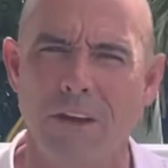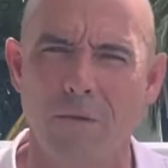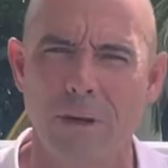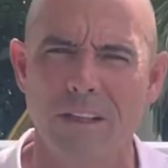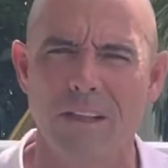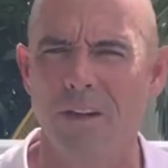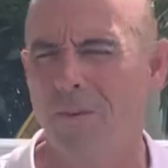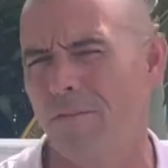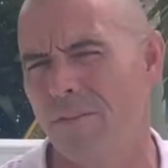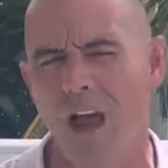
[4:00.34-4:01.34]
quickly
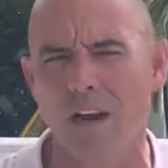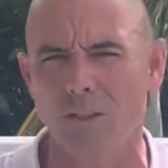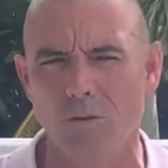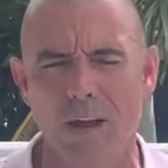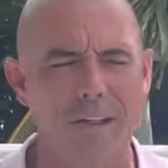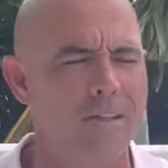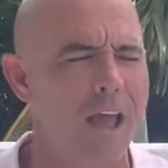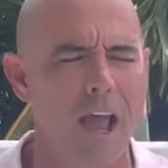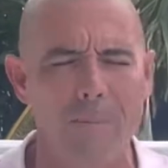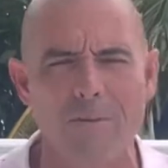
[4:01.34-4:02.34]
if not addressed?
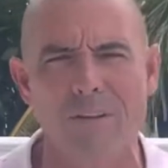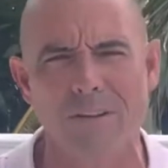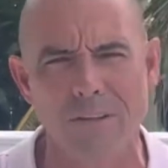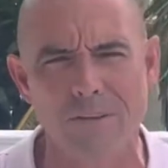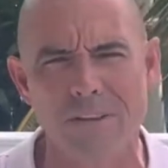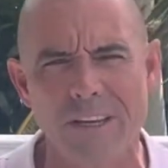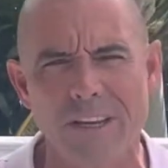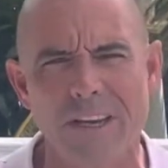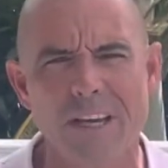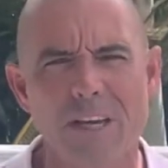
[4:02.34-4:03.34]

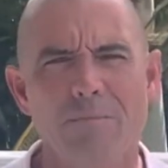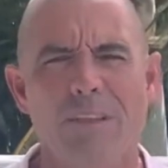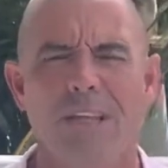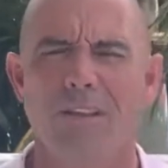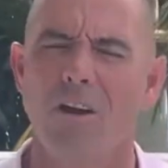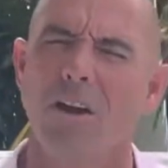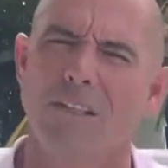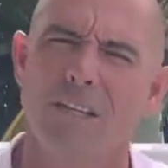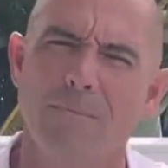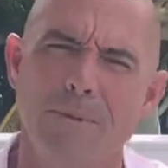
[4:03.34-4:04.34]
Absolutely. But these are
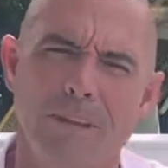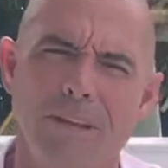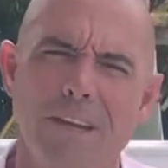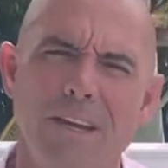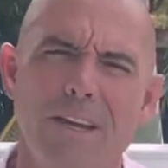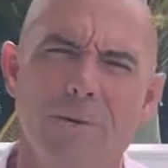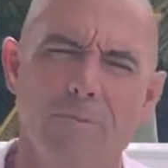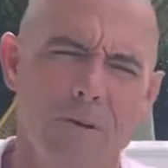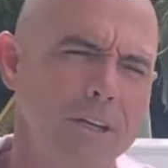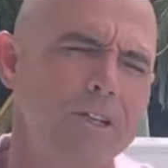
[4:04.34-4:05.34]
typically
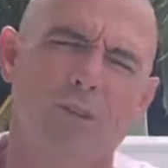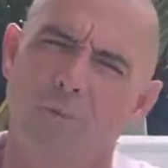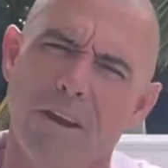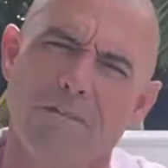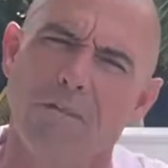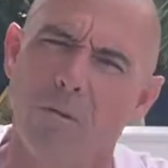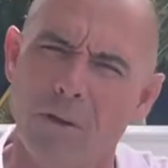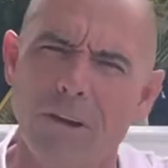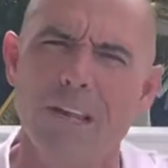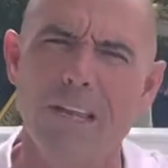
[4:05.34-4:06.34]
pretty
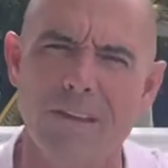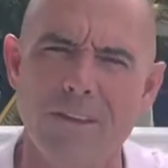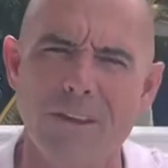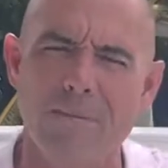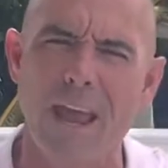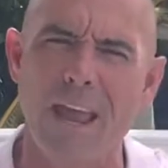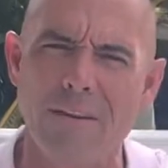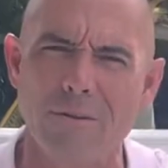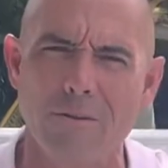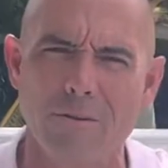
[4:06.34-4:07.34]
straightforward, easy
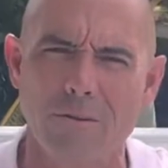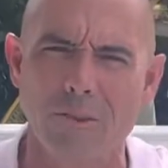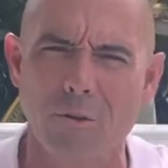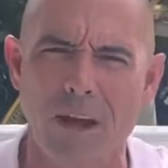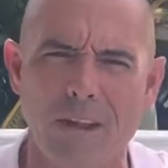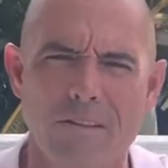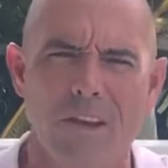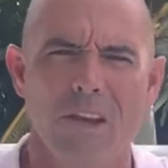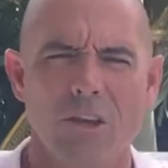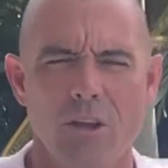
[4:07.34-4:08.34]
behaviors to address
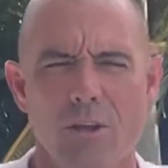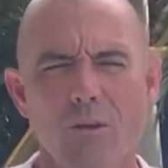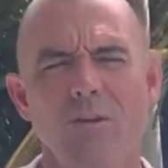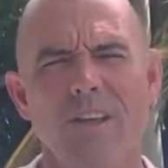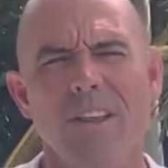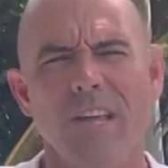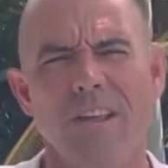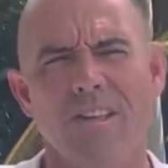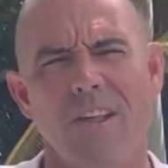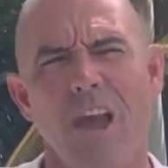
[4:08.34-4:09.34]
using these
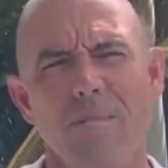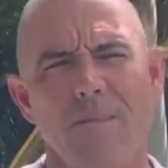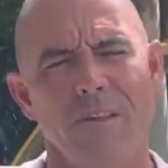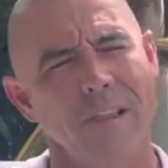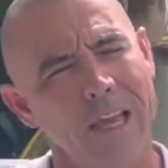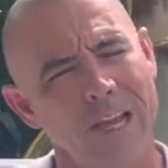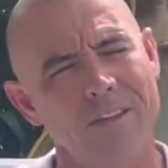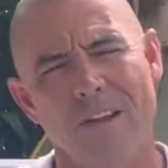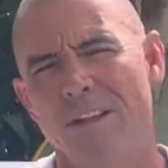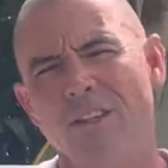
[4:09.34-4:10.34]
steps. And like I said, this